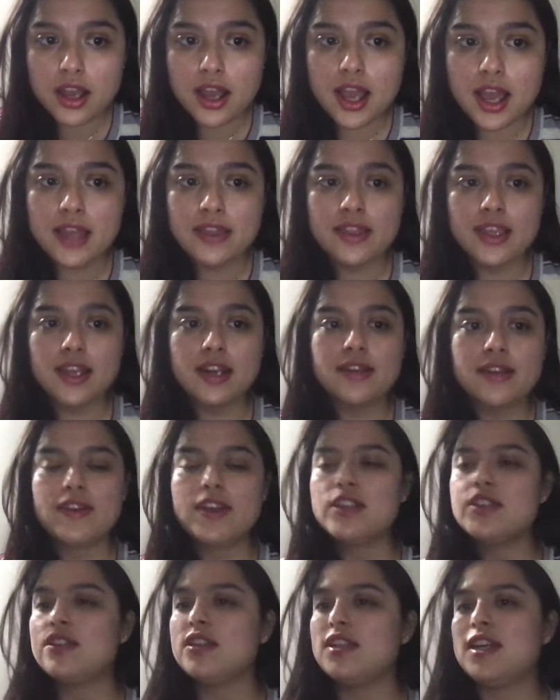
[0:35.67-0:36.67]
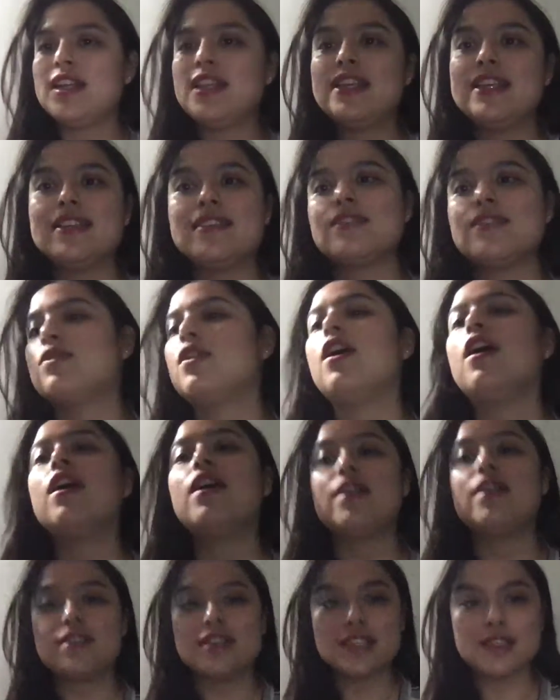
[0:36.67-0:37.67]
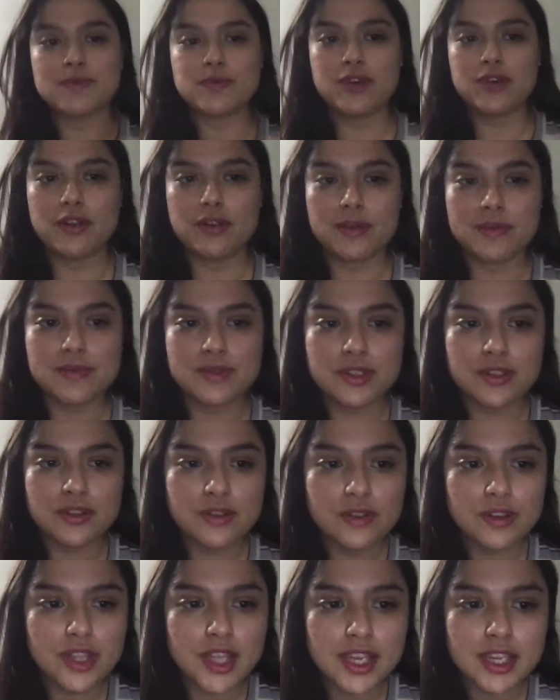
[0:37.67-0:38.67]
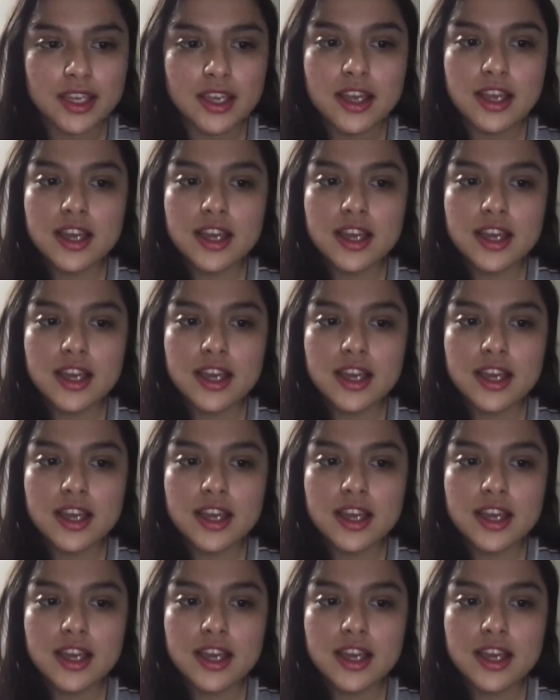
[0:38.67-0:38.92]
and then eventually it leads to all of these problems, like